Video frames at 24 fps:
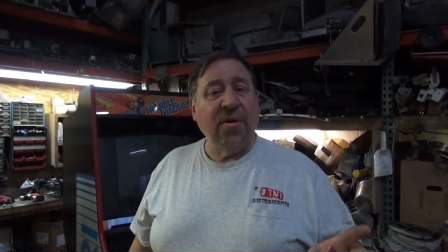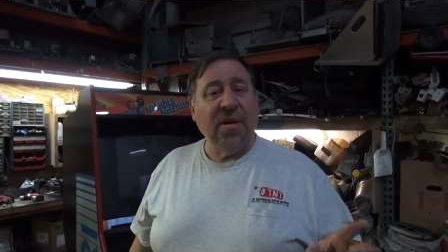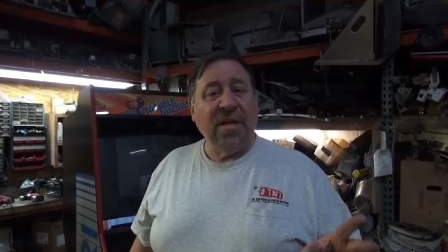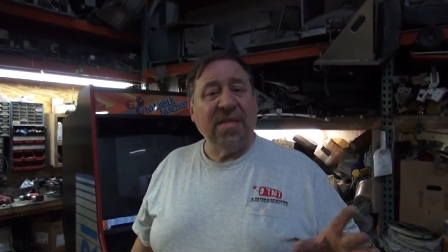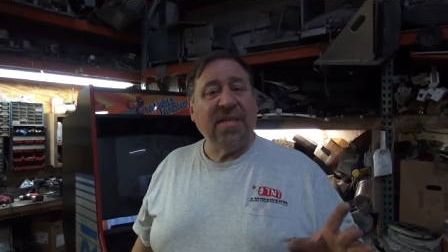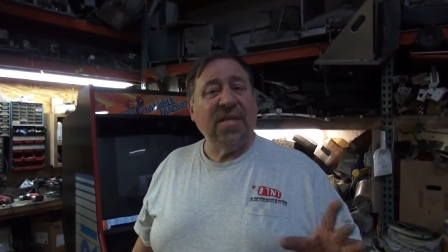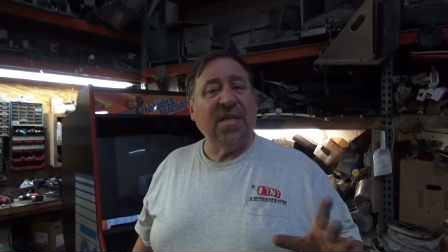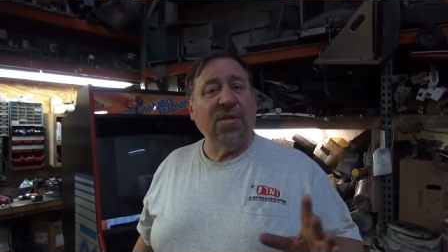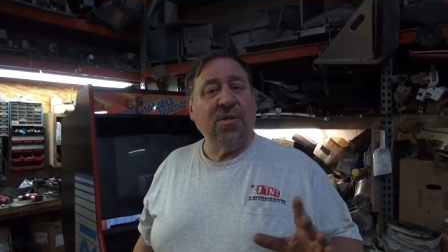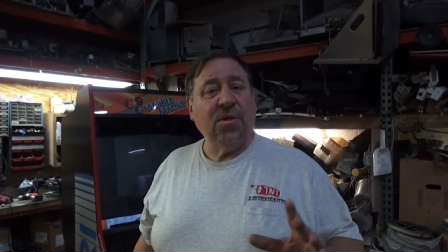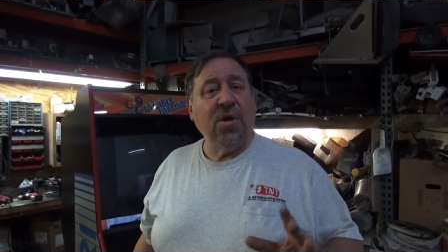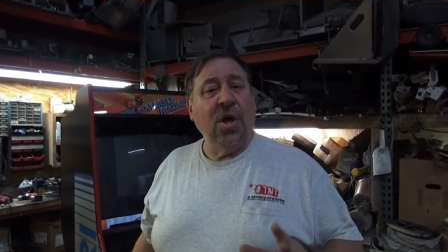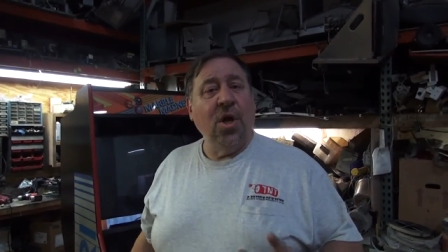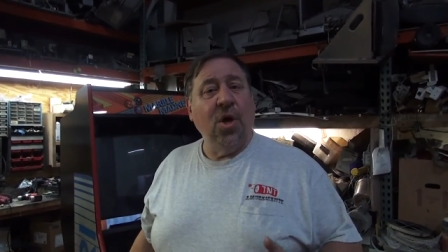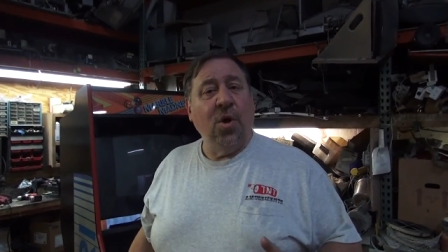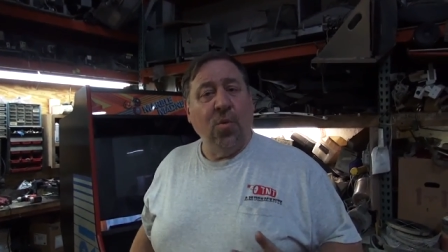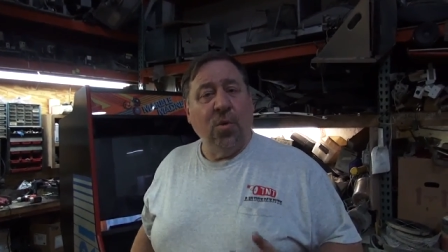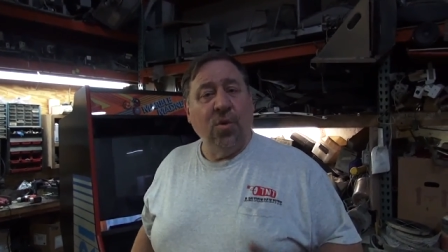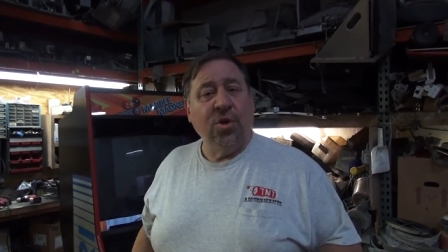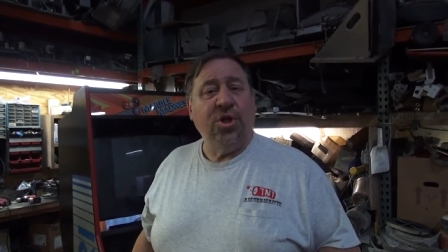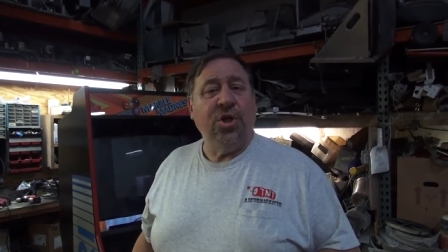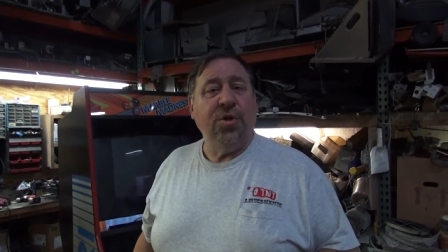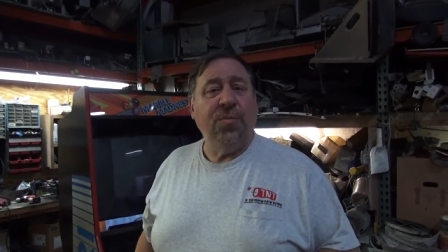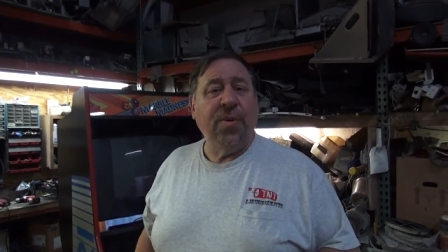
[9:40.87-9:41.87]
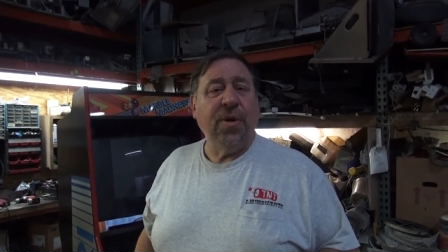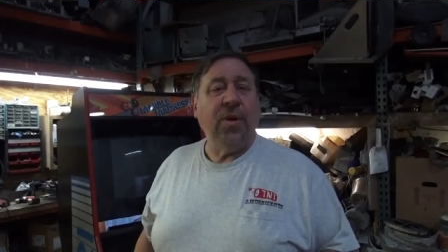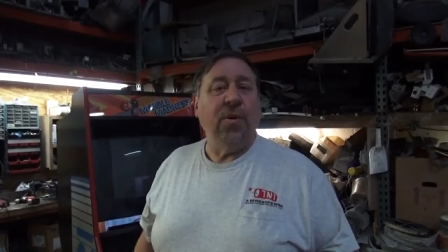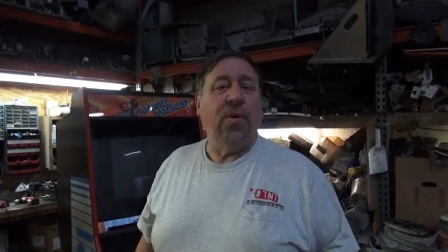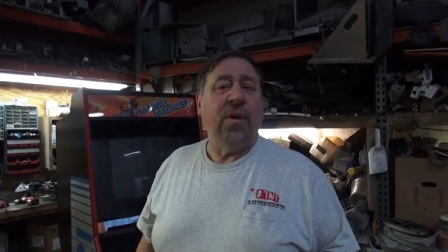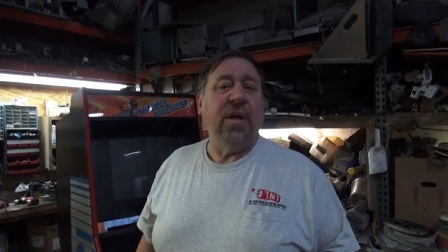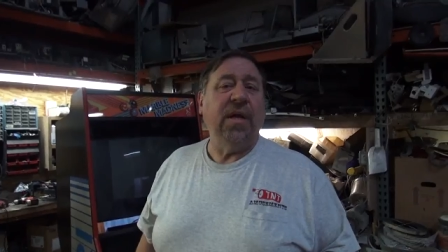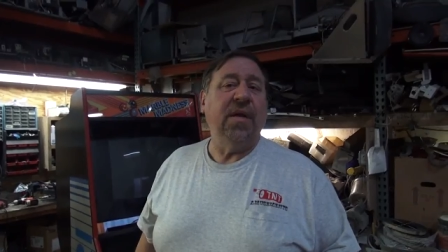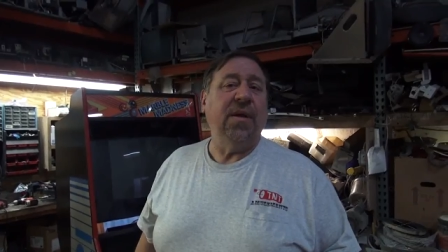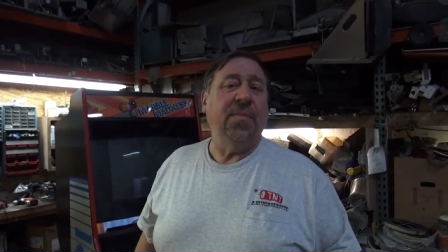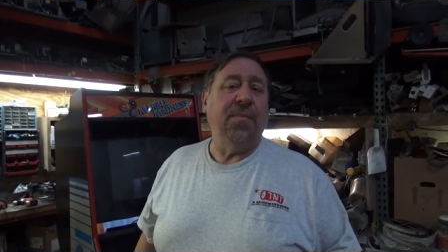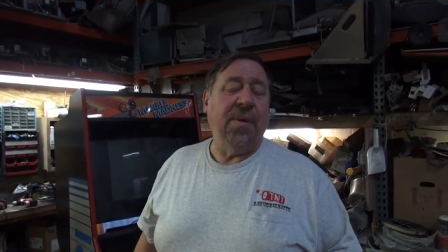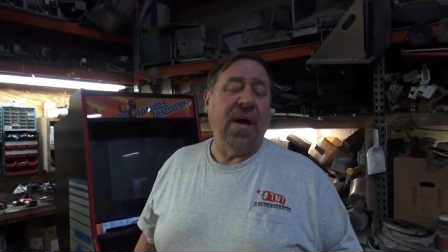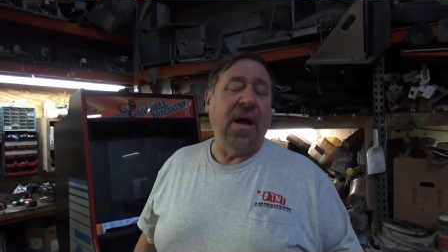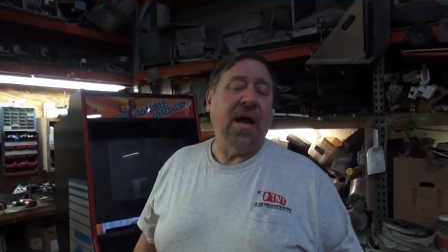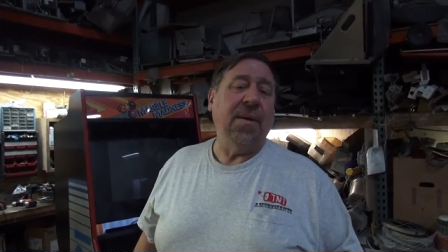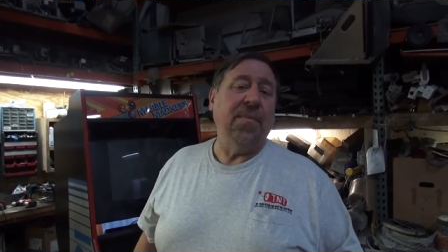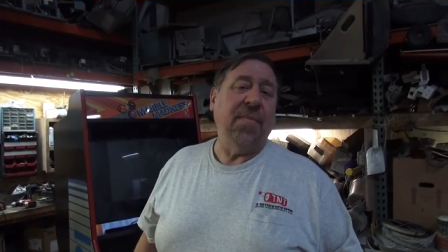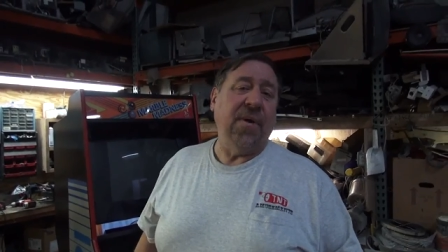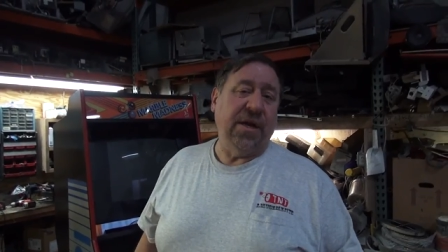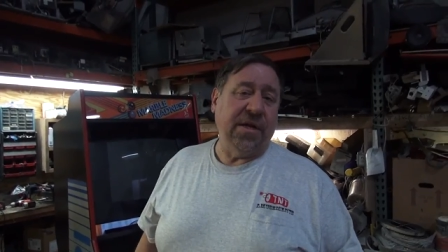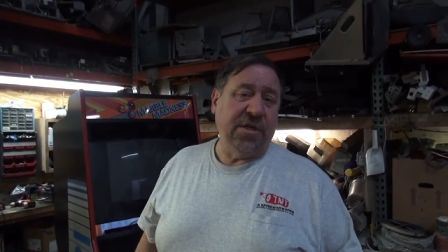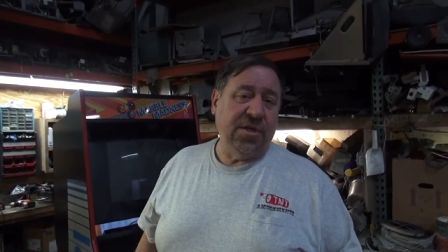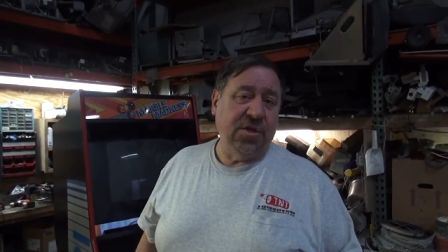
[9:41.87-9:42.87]
He says, Would you be willing to buy
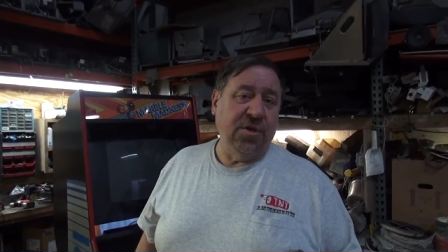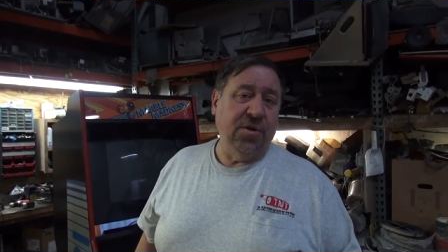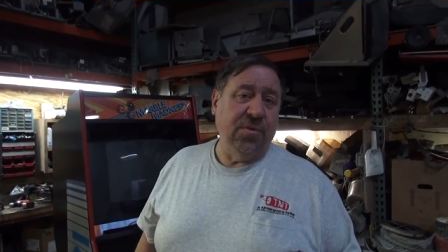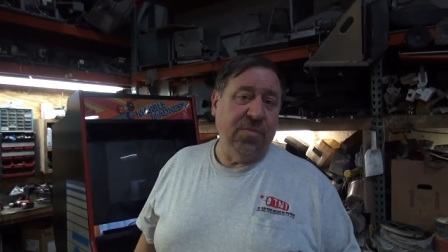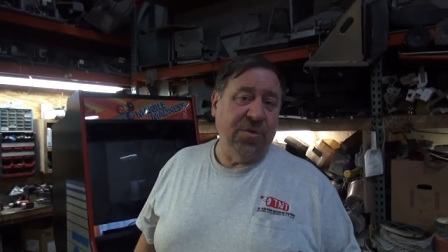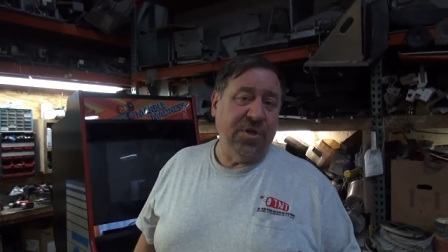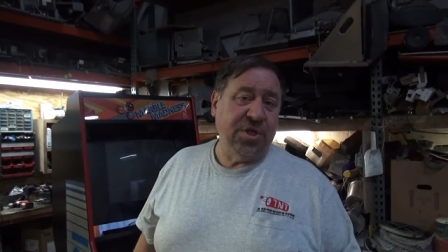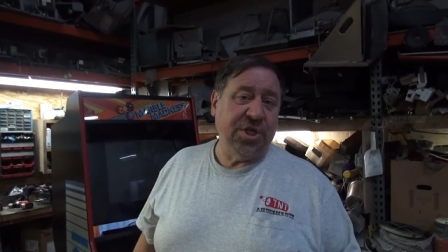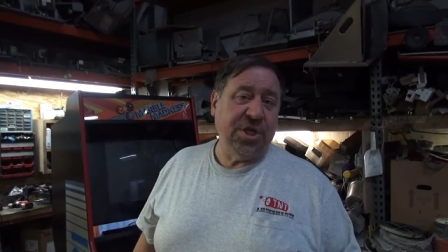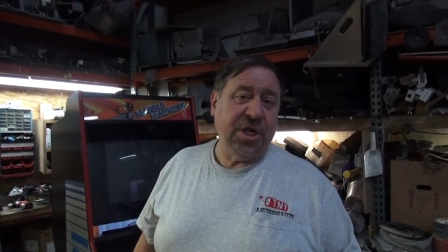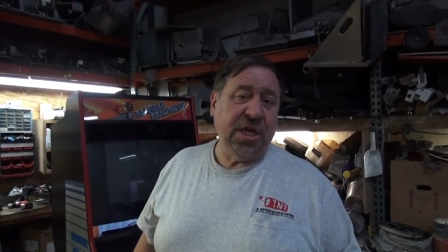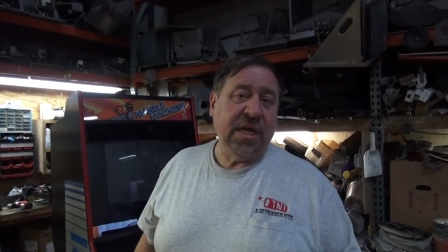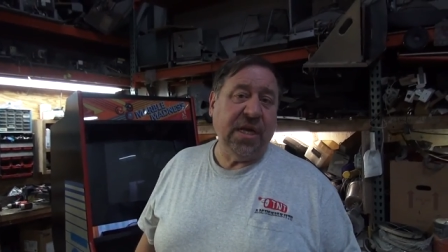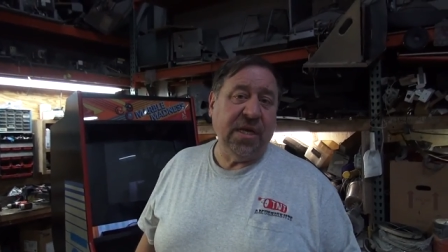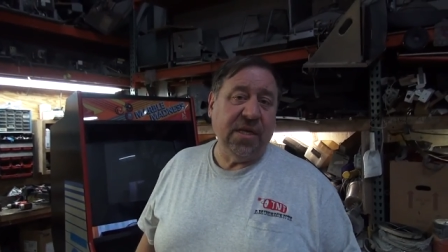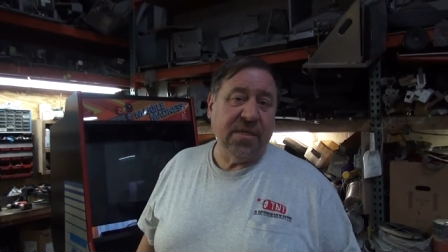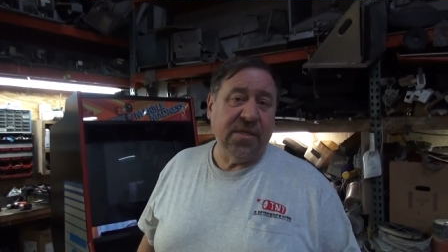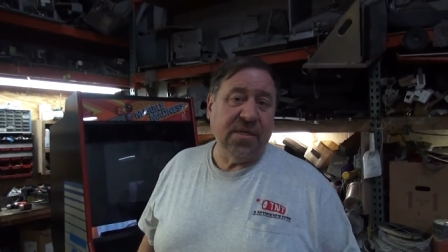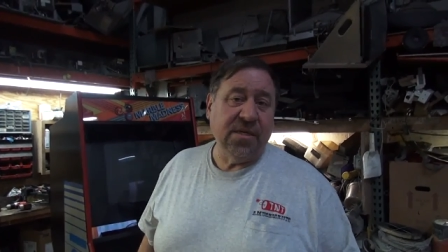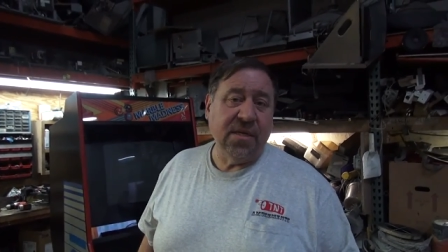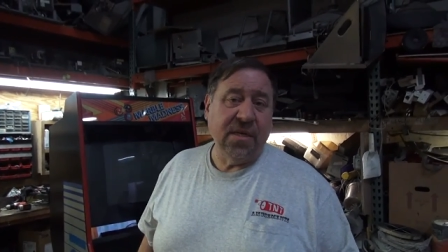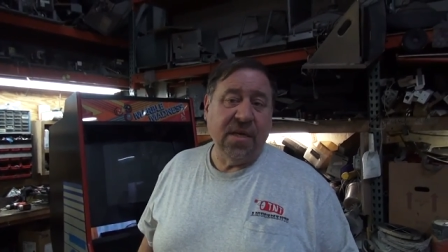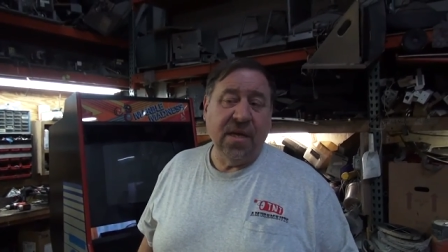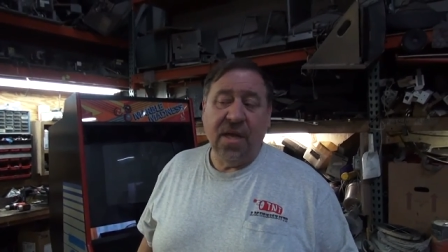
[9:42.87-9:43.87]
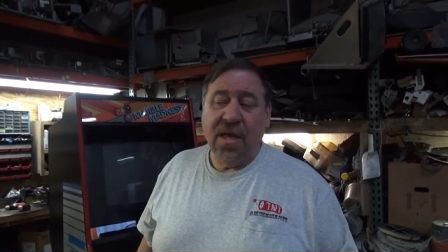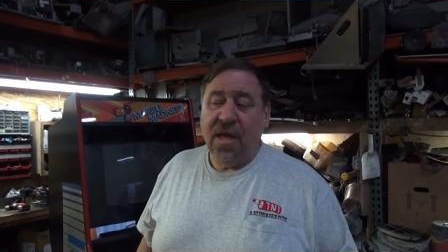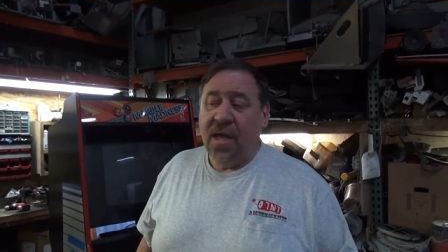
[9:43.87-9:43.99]
my two machines?